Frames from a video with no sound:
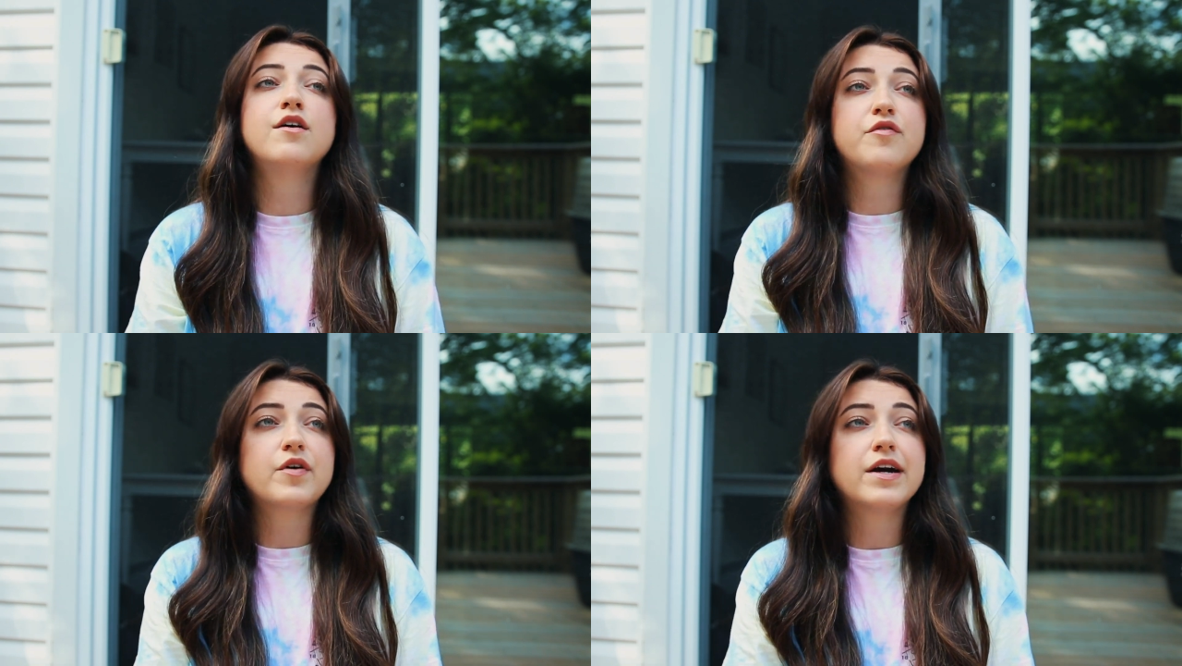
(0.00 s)

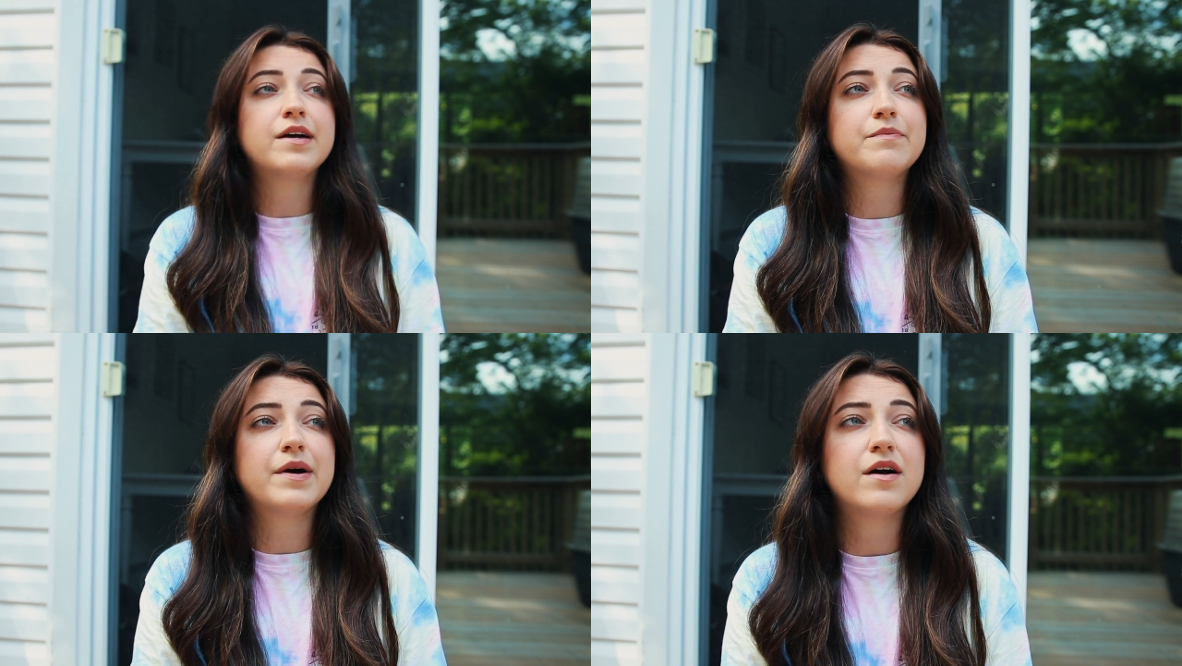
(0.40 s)
for
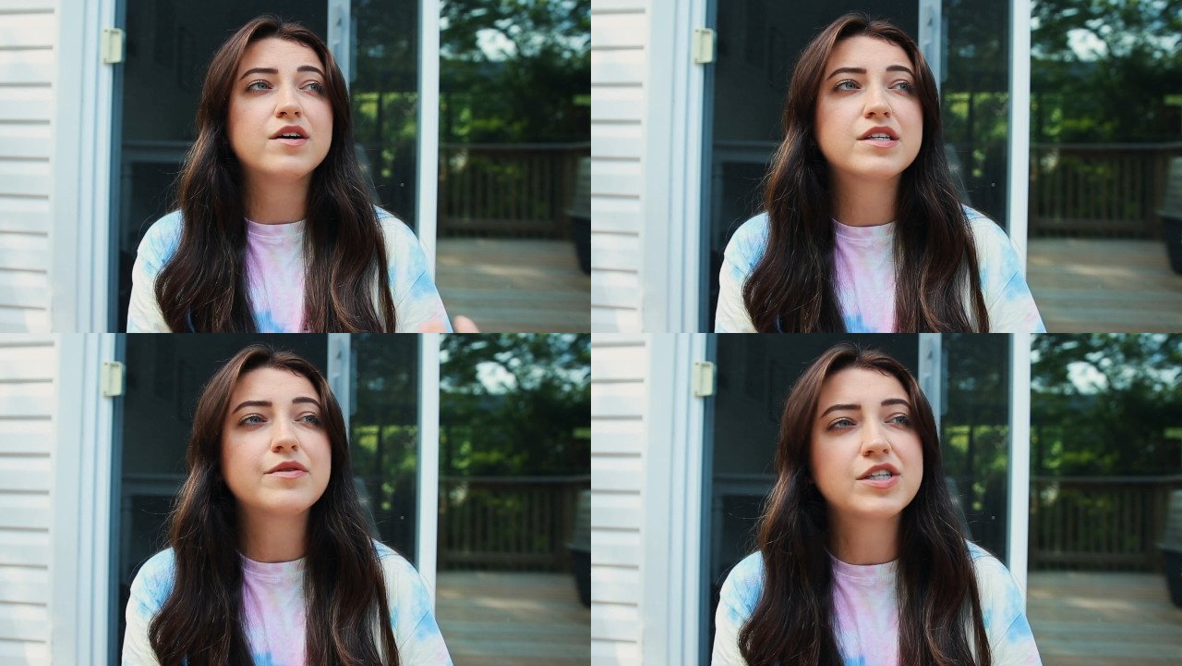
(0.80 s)
it but
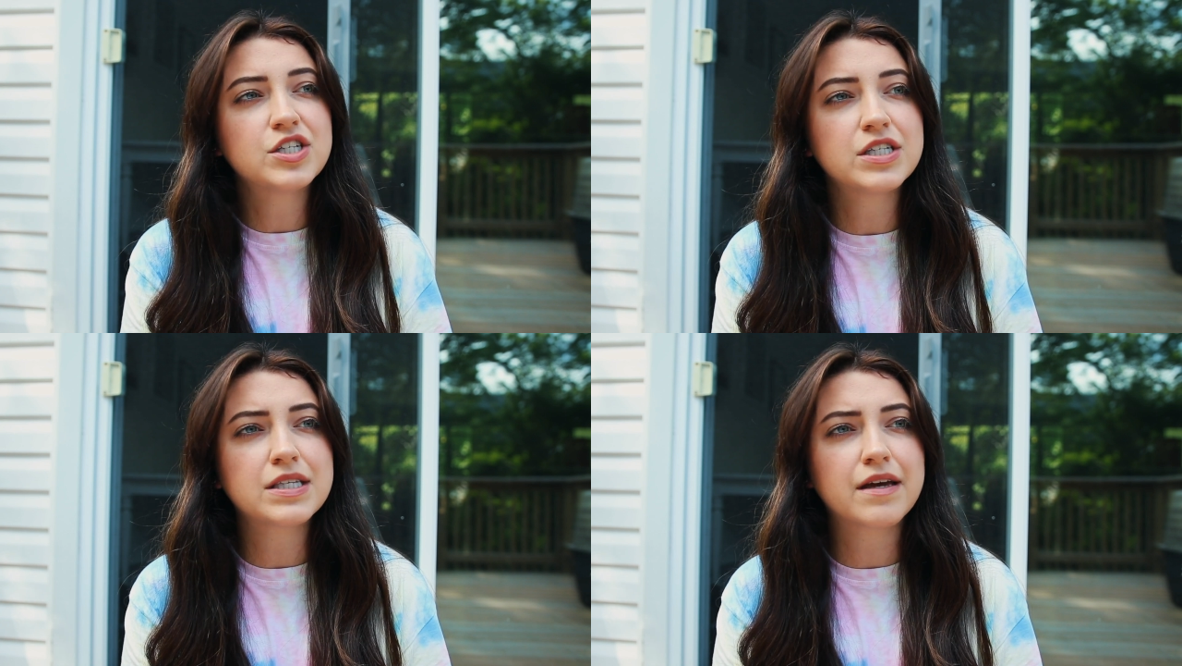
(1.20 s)
also it's
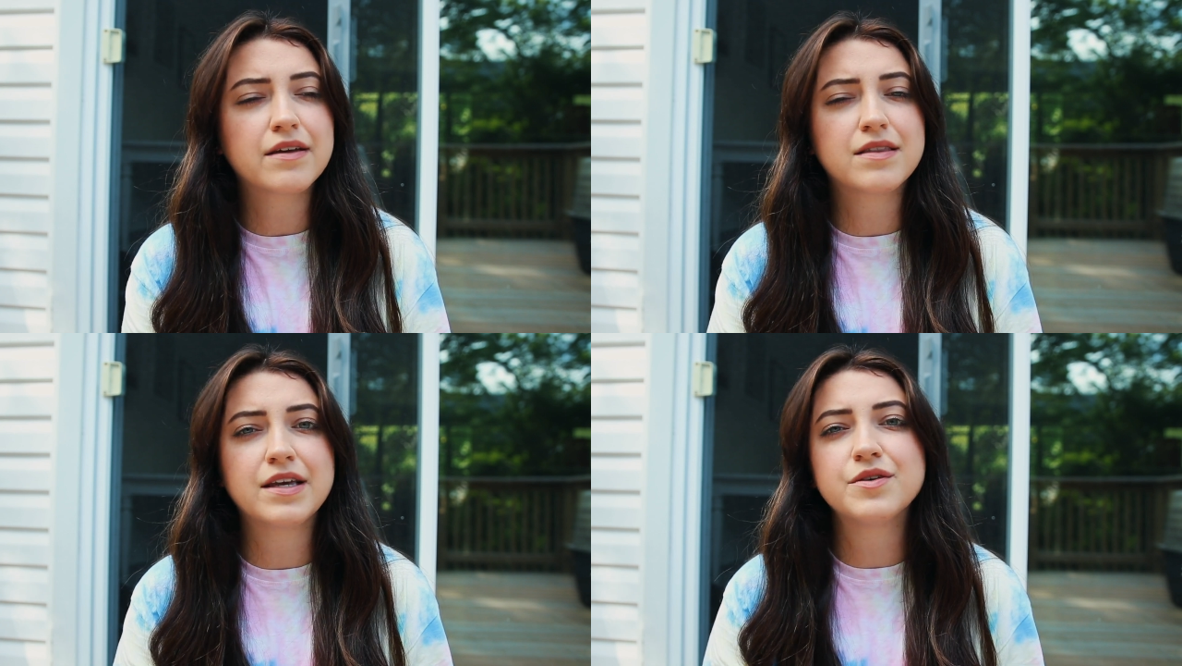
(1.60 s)
just
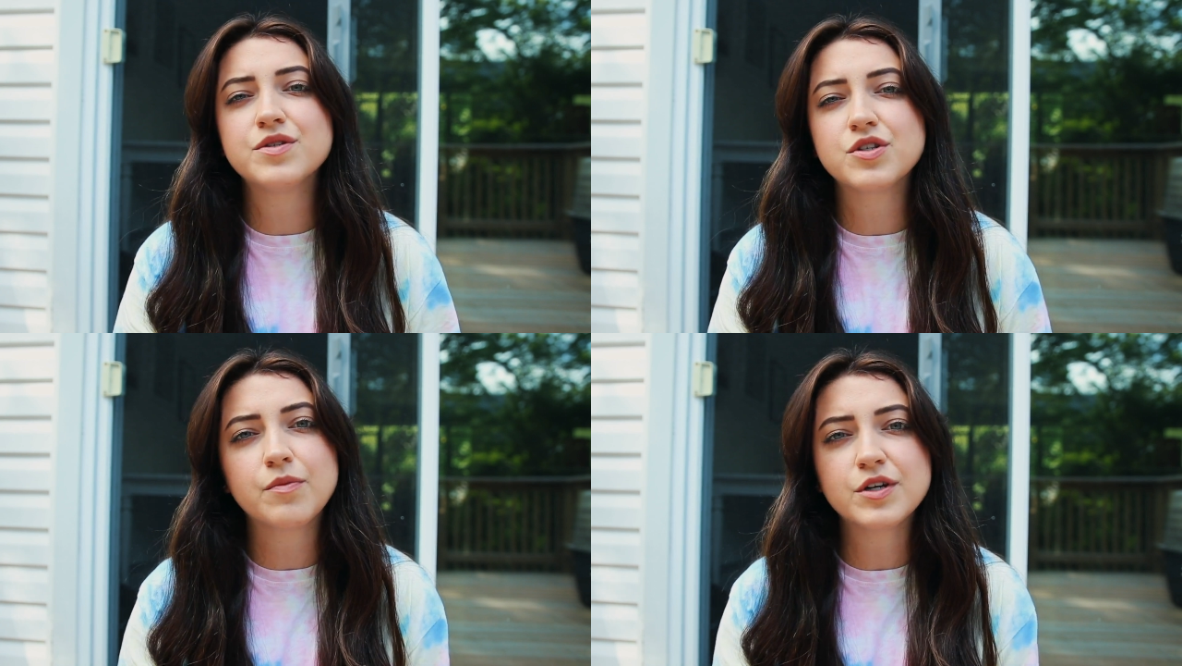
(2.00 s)
like they
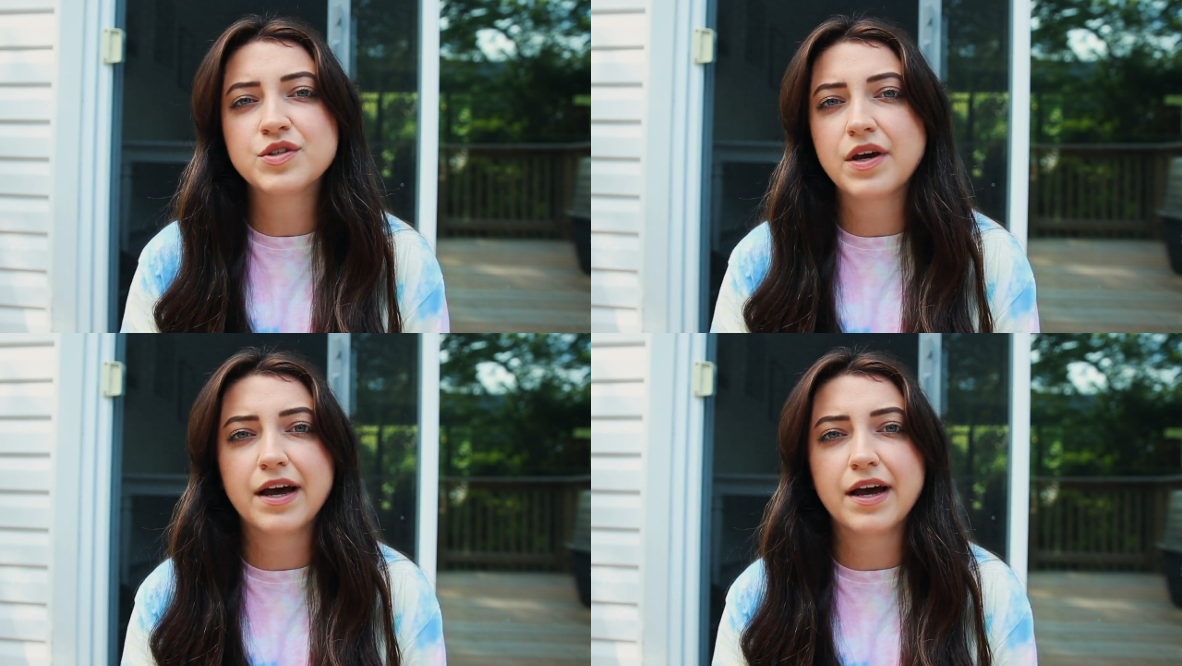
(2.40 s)
use so much